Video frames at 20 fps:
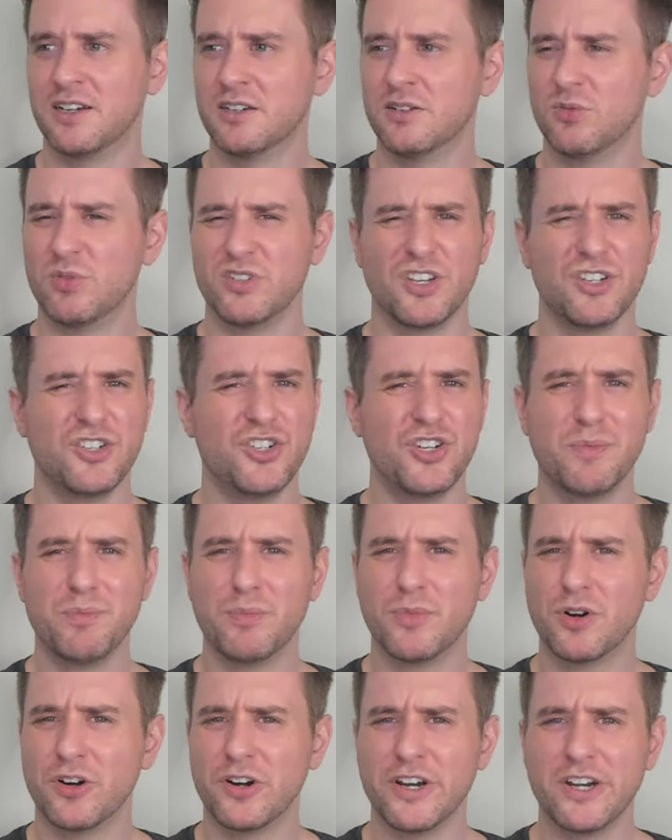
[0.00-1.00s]
was it Jim
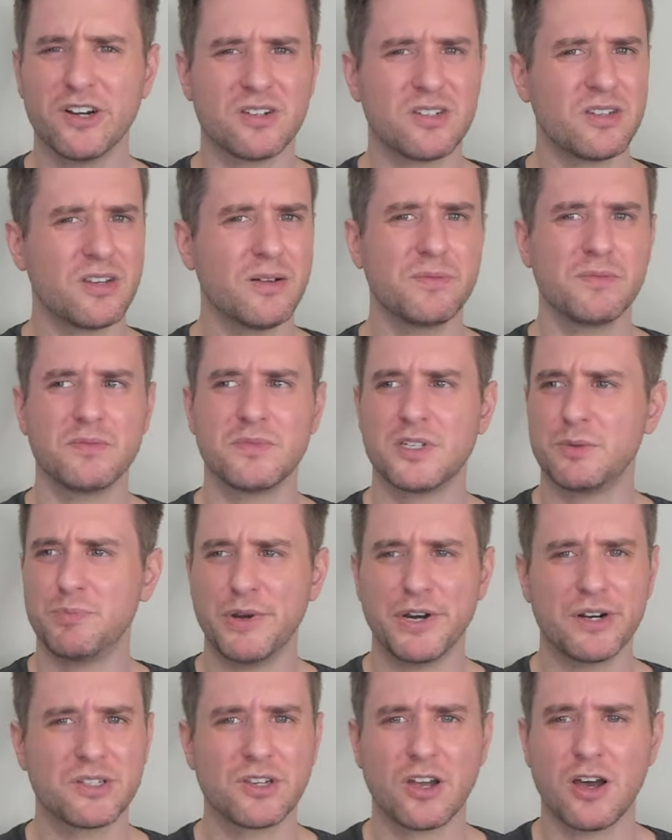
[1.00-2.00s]
Murray or some
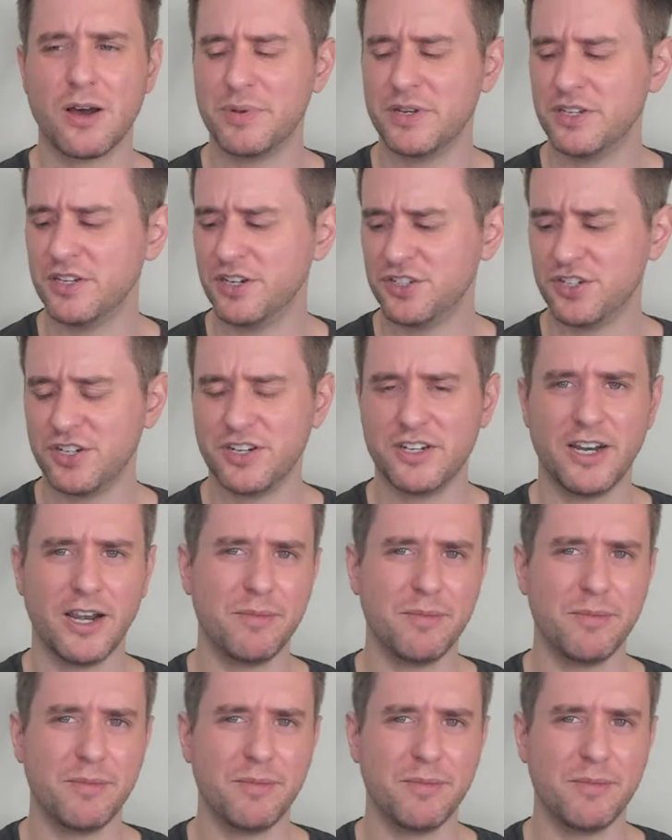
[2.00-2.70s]
spirits competition